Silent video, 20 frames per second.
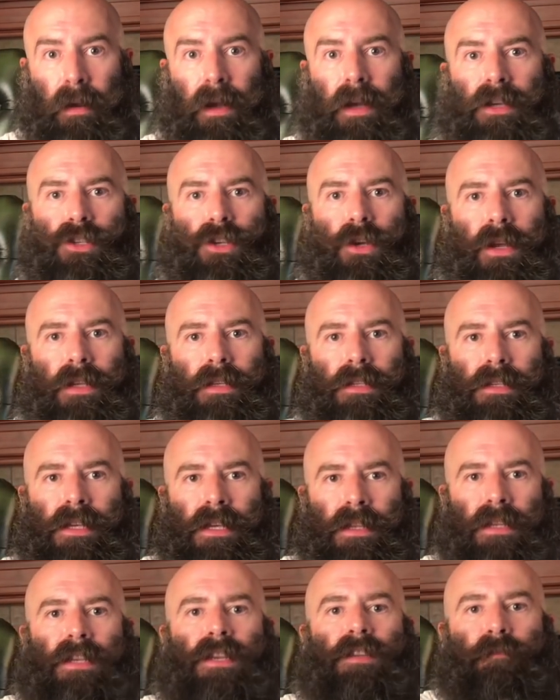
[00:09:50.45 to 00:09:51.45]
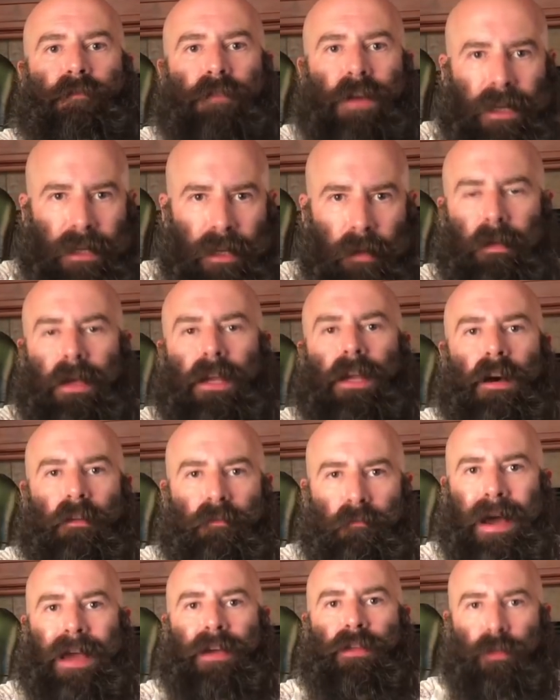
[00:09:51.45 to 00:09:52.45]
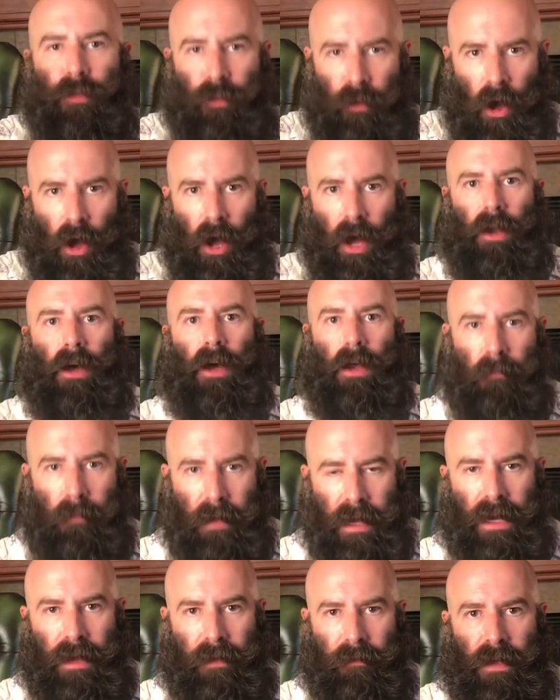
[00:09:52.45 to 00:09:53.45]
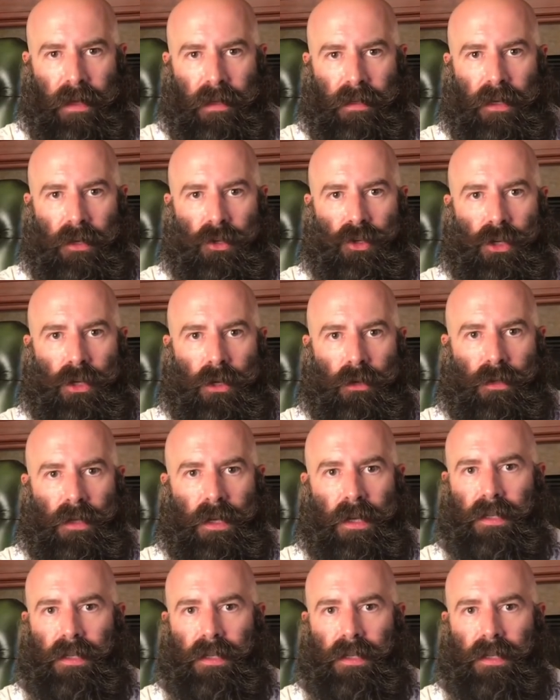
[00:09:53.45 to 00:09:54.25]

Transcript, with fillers: because you can see the development of my thought on many of these issues.